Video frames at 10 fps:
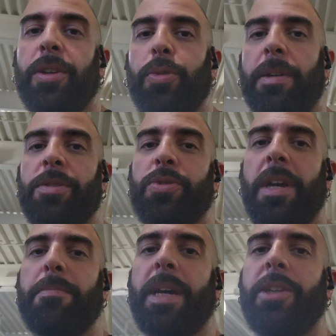Greaves
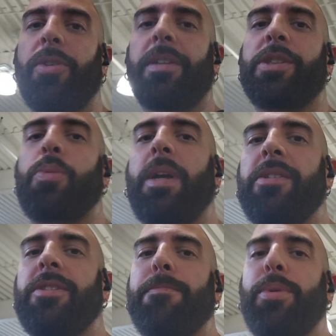strain by doing this one
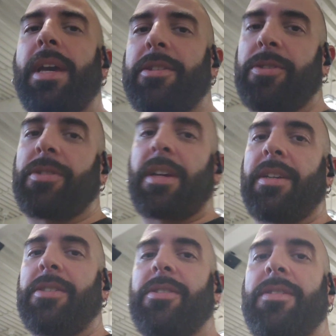simple
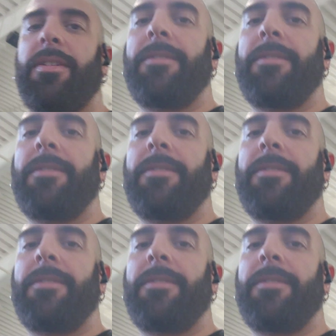exercise.